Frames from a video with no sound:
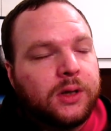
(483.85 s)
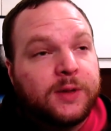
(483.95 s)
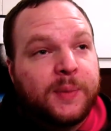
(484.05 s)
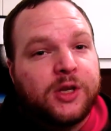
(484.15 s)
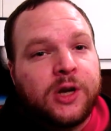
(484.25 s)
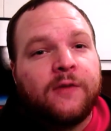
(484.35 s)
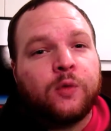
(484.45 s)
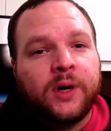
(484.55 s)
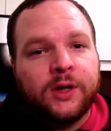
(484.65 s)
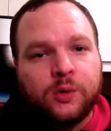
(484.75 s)

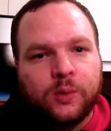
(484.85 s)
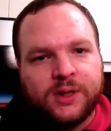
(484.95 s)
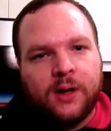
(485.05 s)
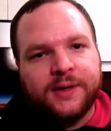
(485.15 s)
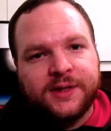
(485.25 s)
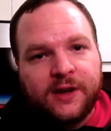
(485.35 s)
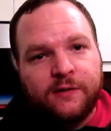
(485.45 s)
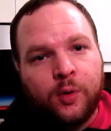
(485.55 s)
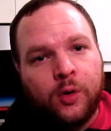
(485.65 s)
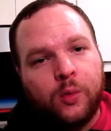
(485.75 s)
spacecraft went into what's called a
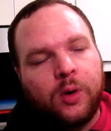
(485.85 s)
safe mode,